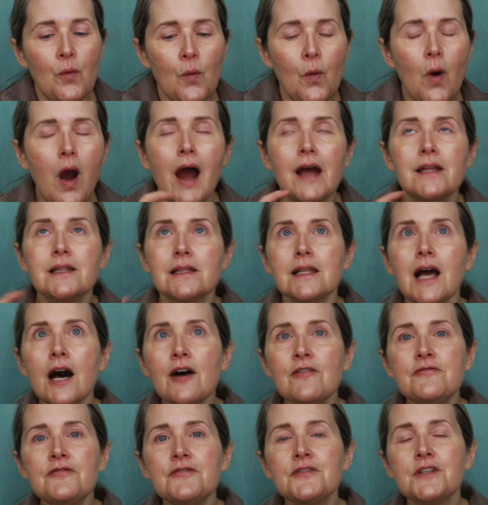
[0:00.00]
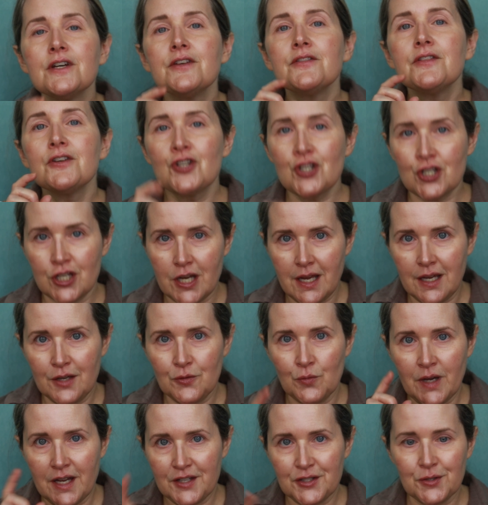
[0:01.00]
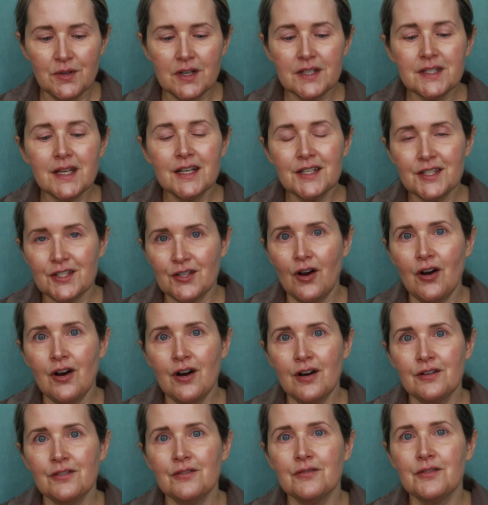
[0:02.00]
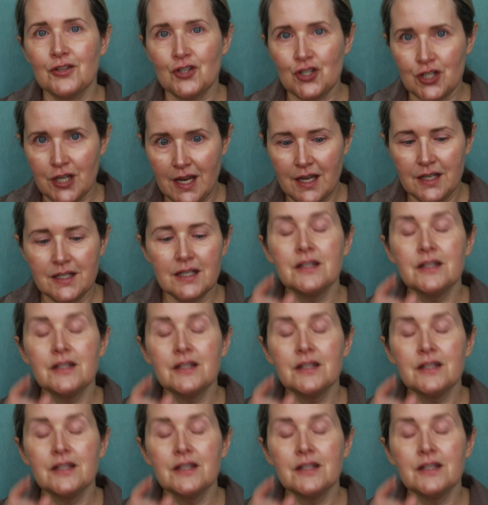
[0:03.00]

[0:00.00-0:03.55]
I loved the shade as soon as I saw the shade.